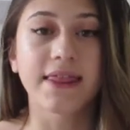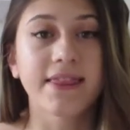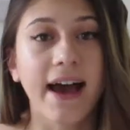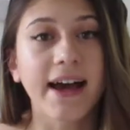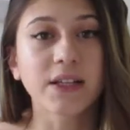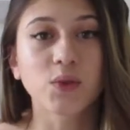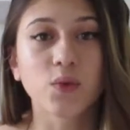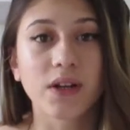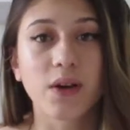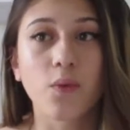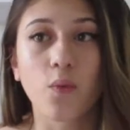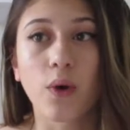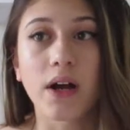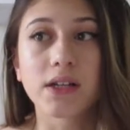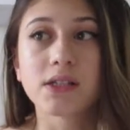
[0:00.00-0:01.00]
That's when it
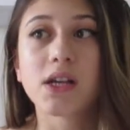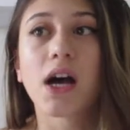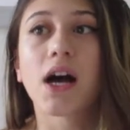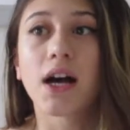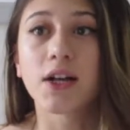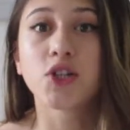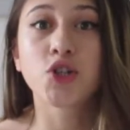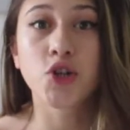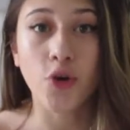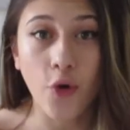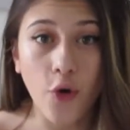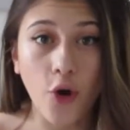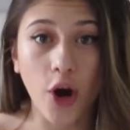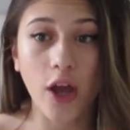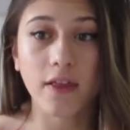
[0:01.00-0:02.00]
was a
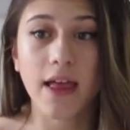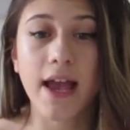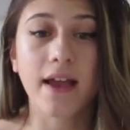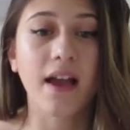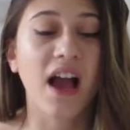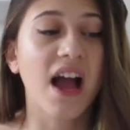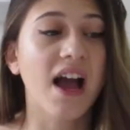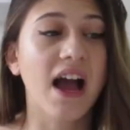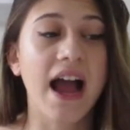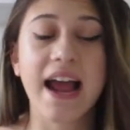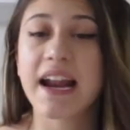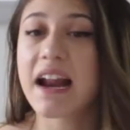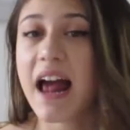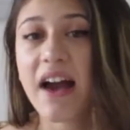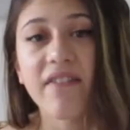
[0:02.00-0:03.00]
chore. Like I
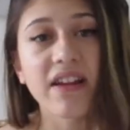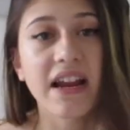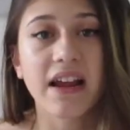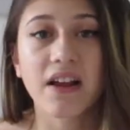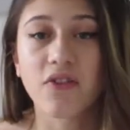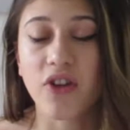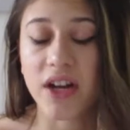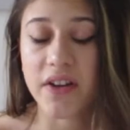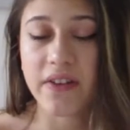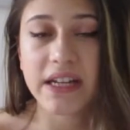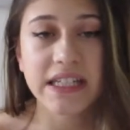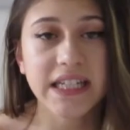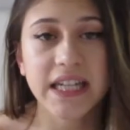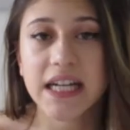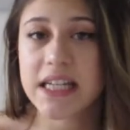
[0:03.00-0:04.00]
didn't have any creative
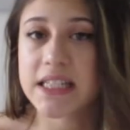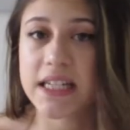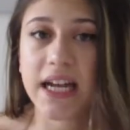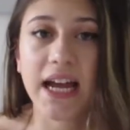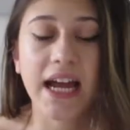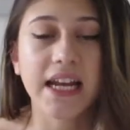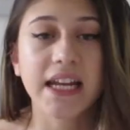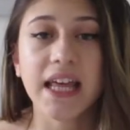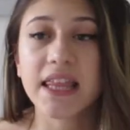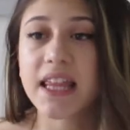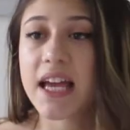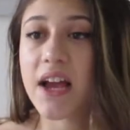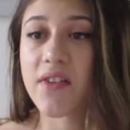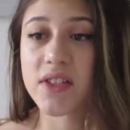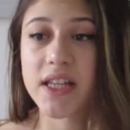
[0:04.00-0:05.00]
ideas. Like I had
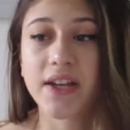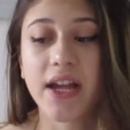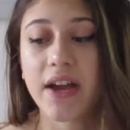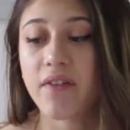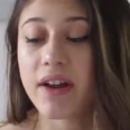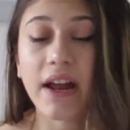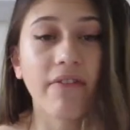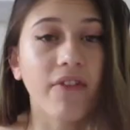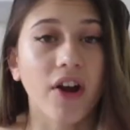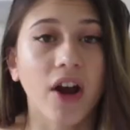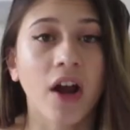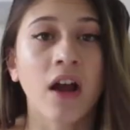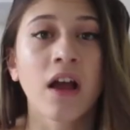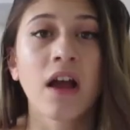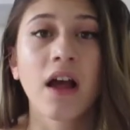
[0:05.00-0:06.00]
nothing. I was like, okay,
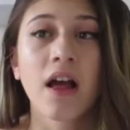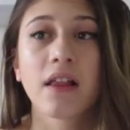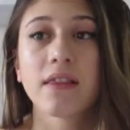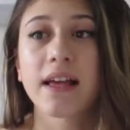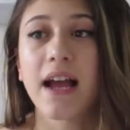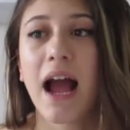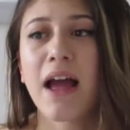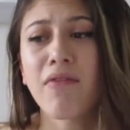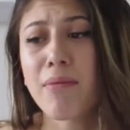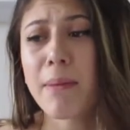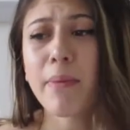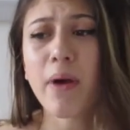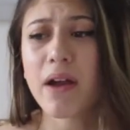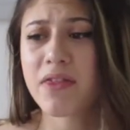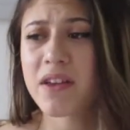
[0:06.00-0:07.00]
whatever. Like I
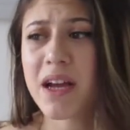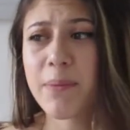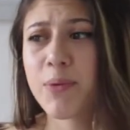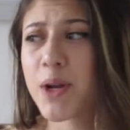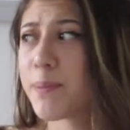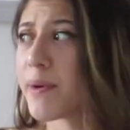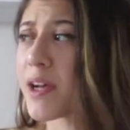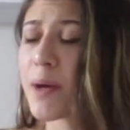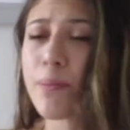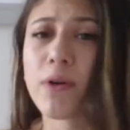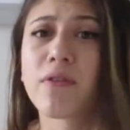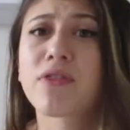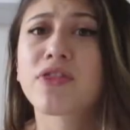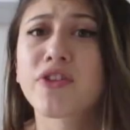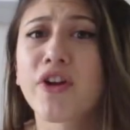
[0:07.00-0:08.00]
remember I think I put up a couple
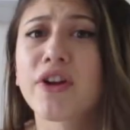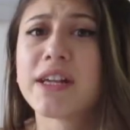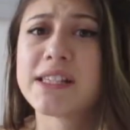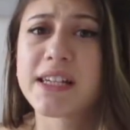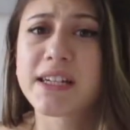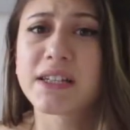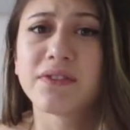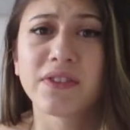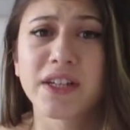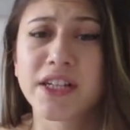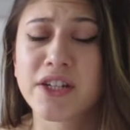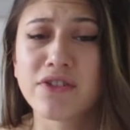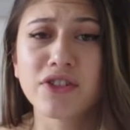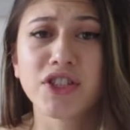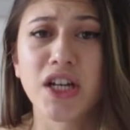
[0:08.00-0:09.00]
of 30 second
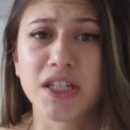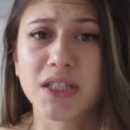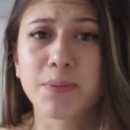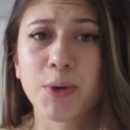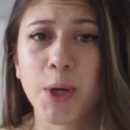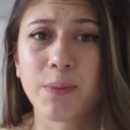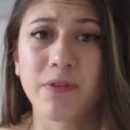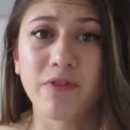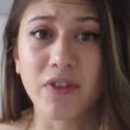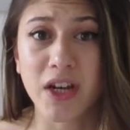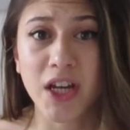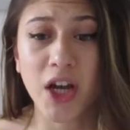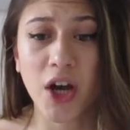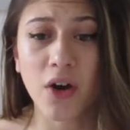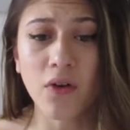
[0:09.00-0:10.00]
videos just to put up a
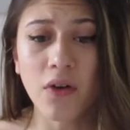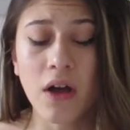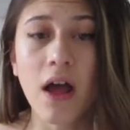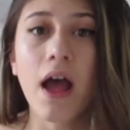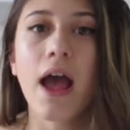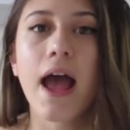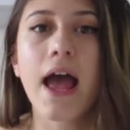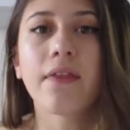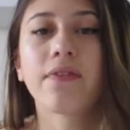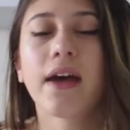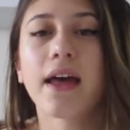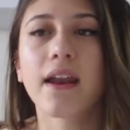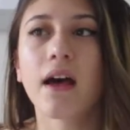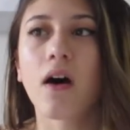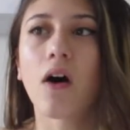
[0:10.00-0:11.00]
video. And
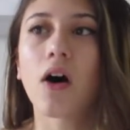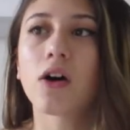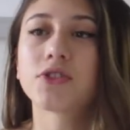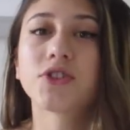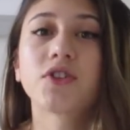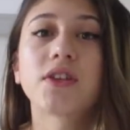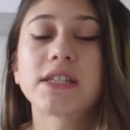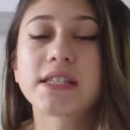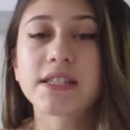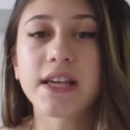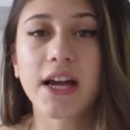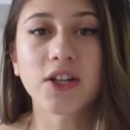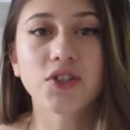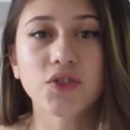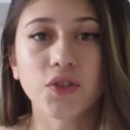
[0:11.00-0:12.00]
then also the
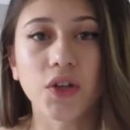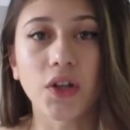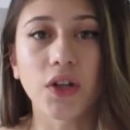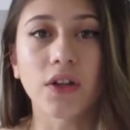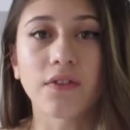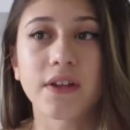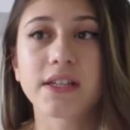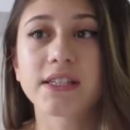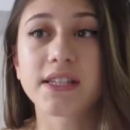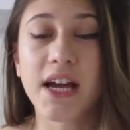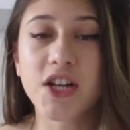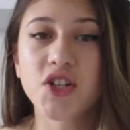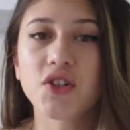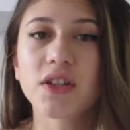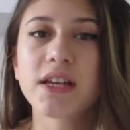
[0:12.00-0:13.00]
schedule. The
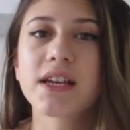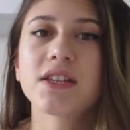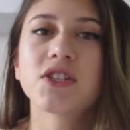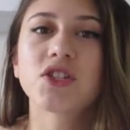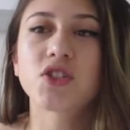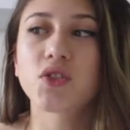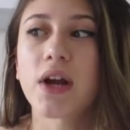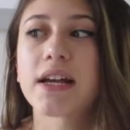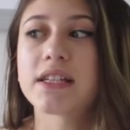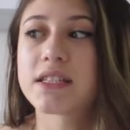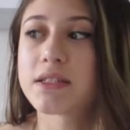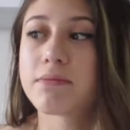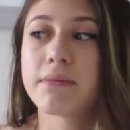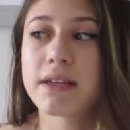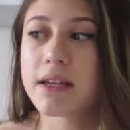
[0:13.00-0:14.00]
scheduling
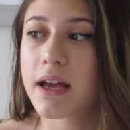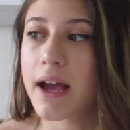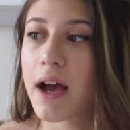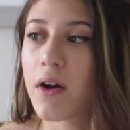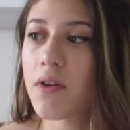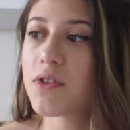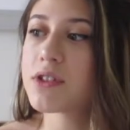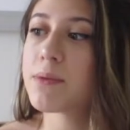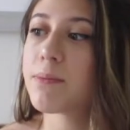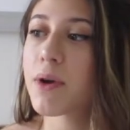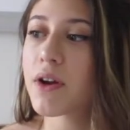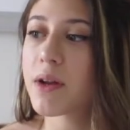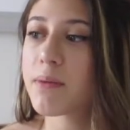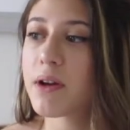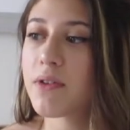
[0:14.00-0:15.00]
stressed me out. Oh, there's a
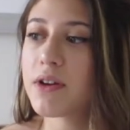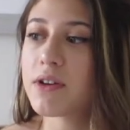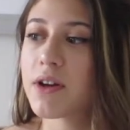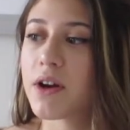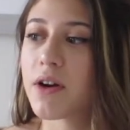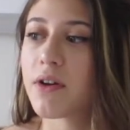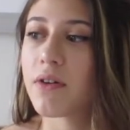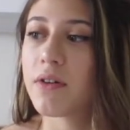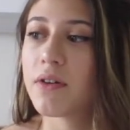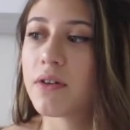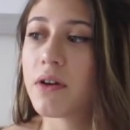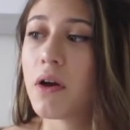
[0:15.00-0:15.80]
bird on my window.